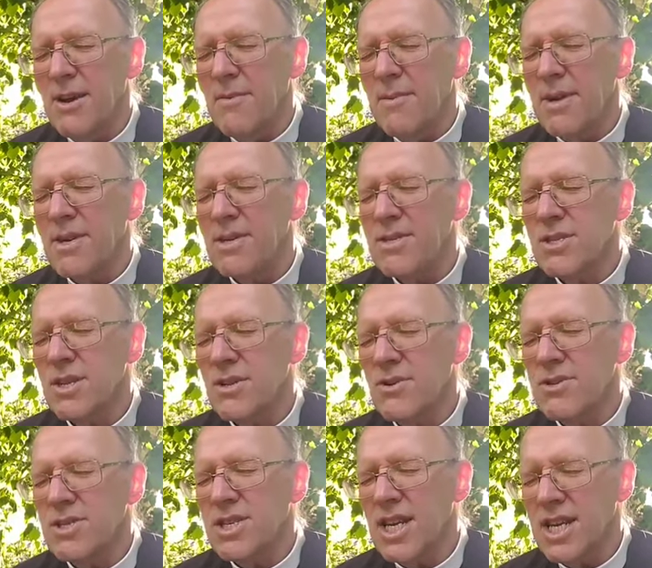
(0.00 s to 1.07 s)
because the
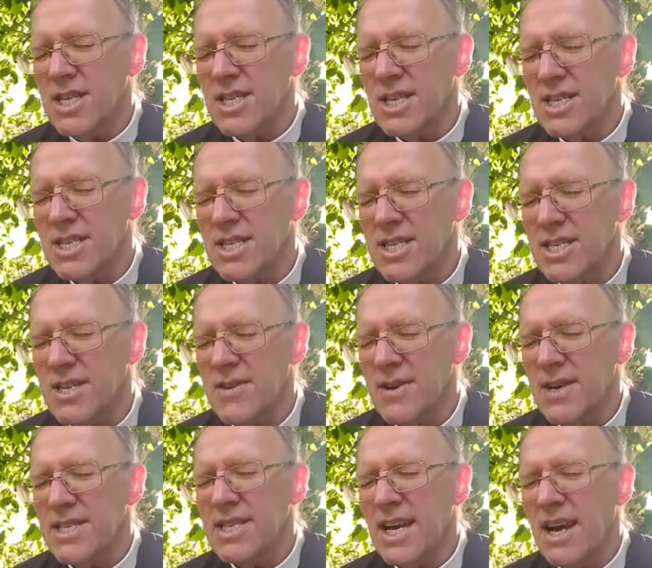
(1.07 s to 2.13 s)
Lord Jesus
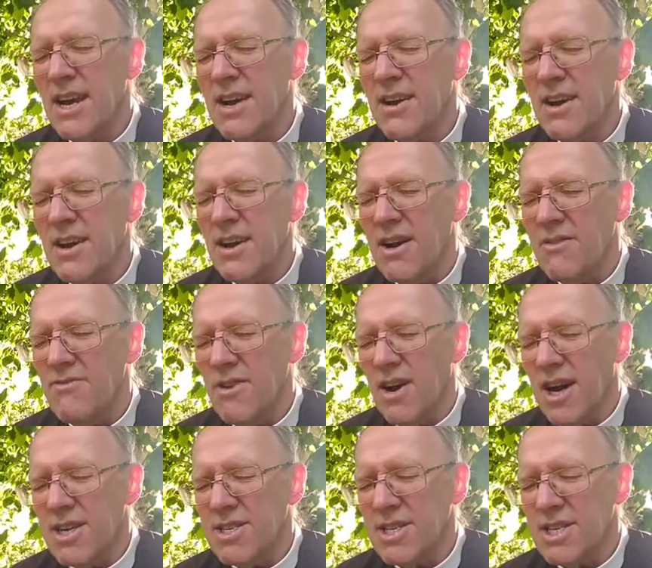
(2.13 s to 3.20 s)
is our
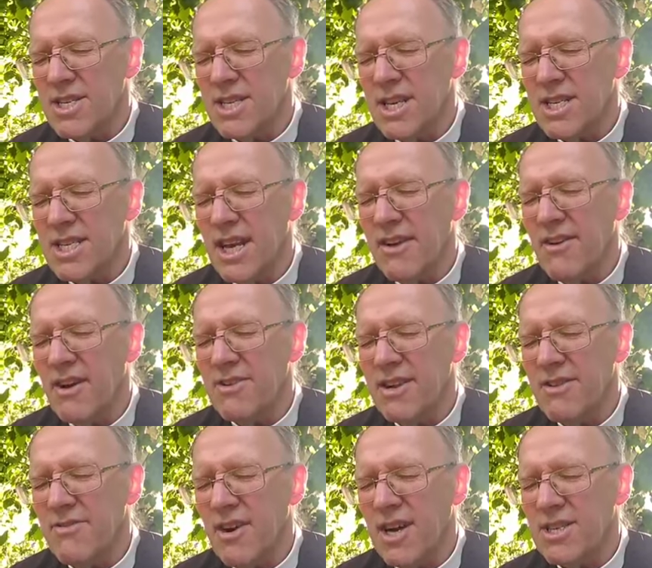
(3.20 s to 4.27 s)
righteousness, our
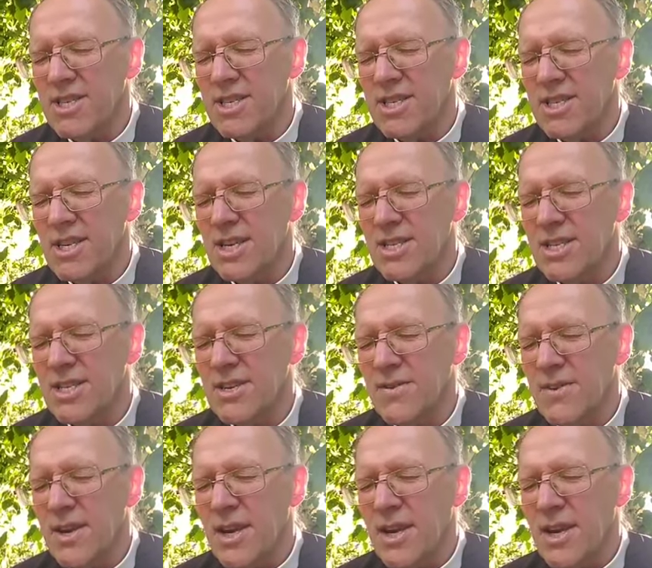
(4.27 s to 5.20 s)
only righteousness.